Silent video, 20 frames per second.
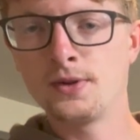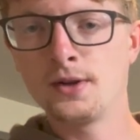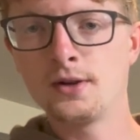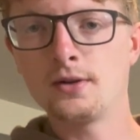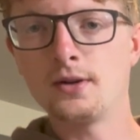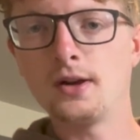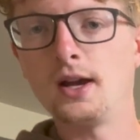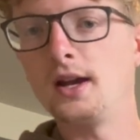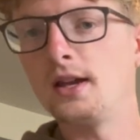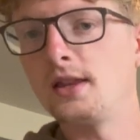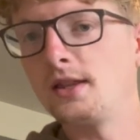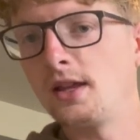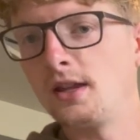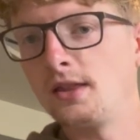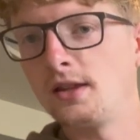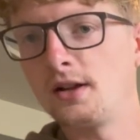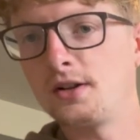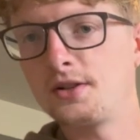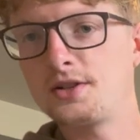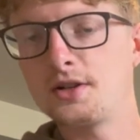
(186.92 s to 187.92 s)
Right? And then
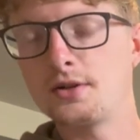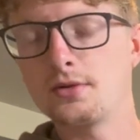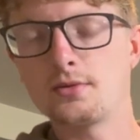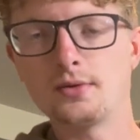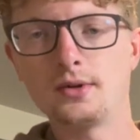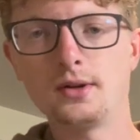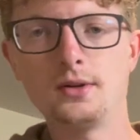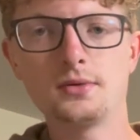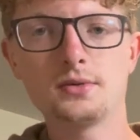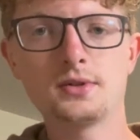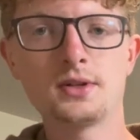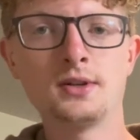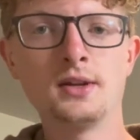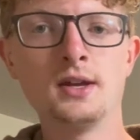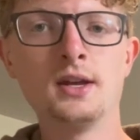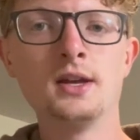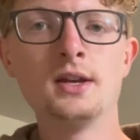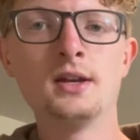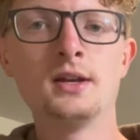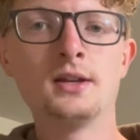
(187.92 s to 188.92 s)
there's your root.
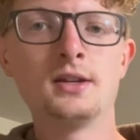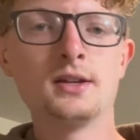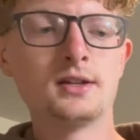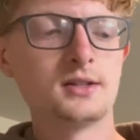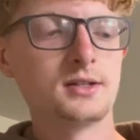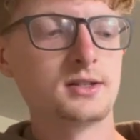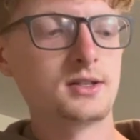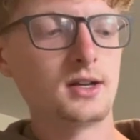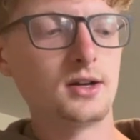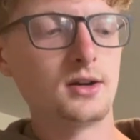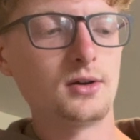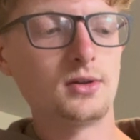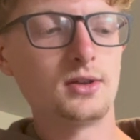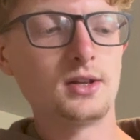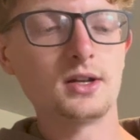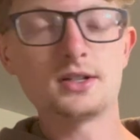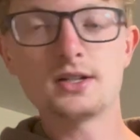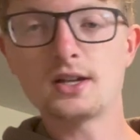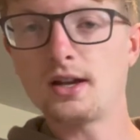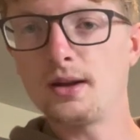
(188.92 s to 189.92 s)
So
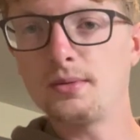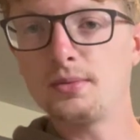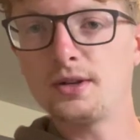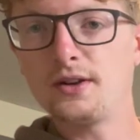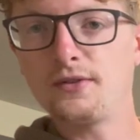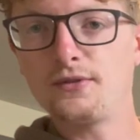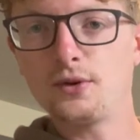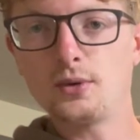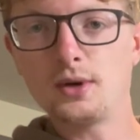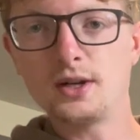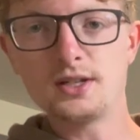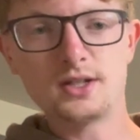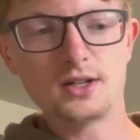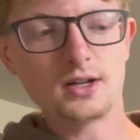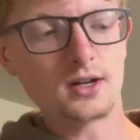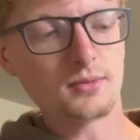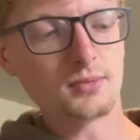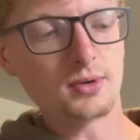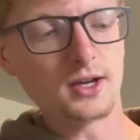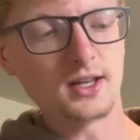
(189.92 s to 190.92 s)
there's a couple different ways you
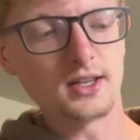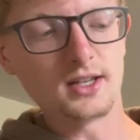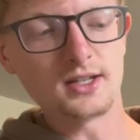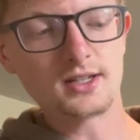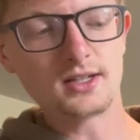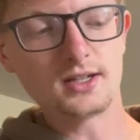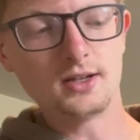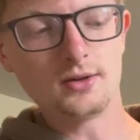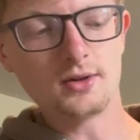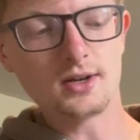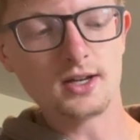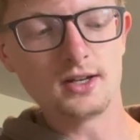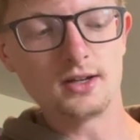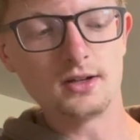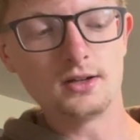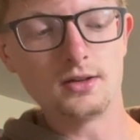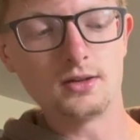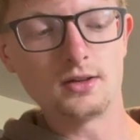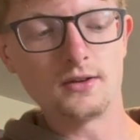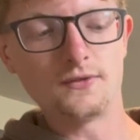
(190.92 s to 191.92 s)
can play this. You can
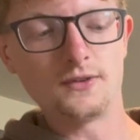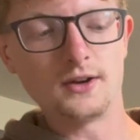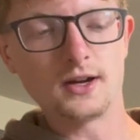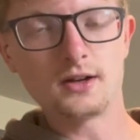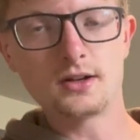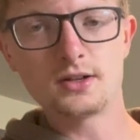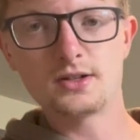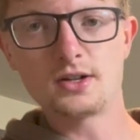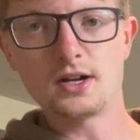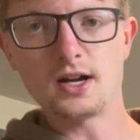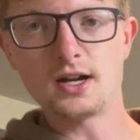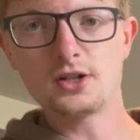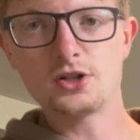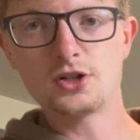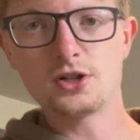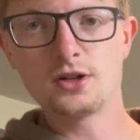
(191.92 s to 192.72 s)
do the finger stretch,